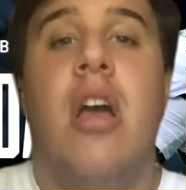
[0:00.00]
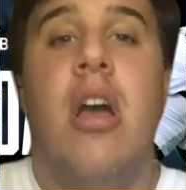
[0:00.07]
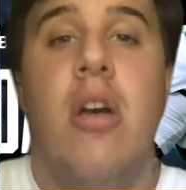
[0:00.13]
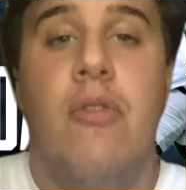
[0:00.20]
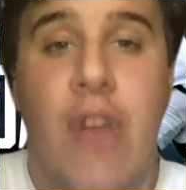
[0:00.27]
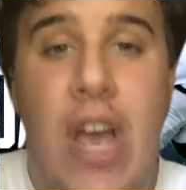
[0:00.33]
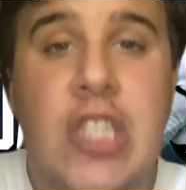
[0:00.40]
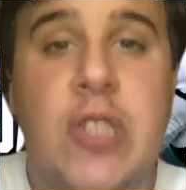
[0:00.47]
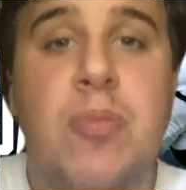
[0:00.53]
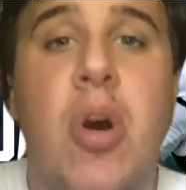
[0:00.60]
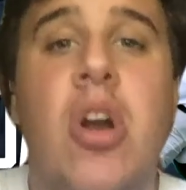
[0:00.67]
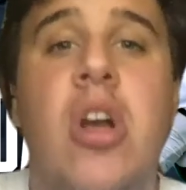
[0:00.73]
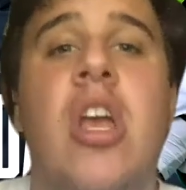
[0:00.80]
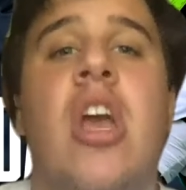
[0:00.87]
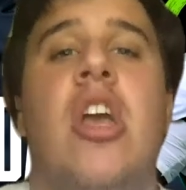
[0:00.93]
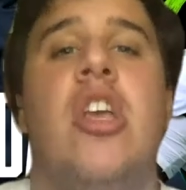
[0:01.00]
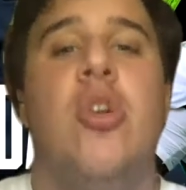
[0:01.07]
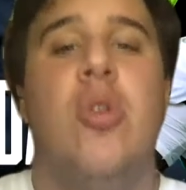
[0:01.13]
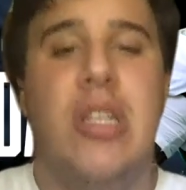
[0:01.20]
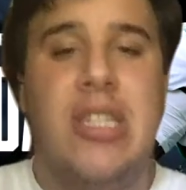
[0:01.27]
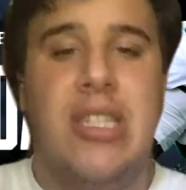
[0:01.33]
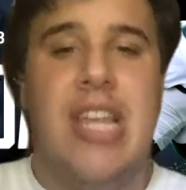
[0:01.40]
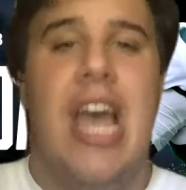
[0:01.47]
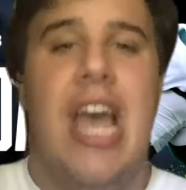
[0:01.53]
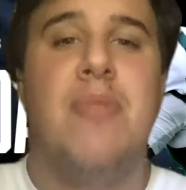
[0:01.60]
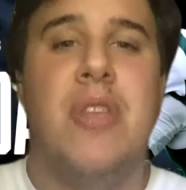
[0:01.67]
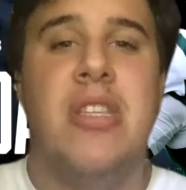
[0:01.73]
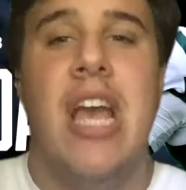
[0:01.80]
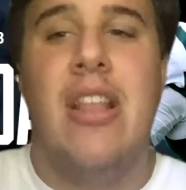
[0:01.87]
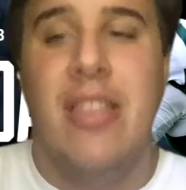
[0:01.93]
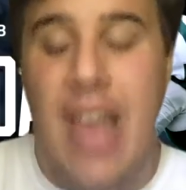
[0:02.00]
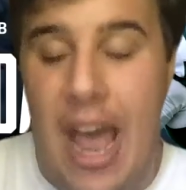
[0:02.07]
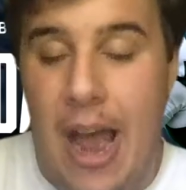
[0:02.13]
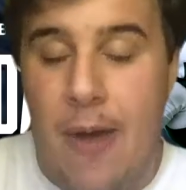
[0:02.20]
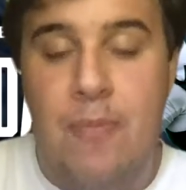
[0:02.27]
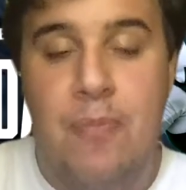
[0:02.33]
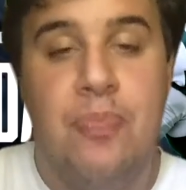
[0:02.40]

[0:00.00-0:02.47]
Facebook, you can stay up to date there.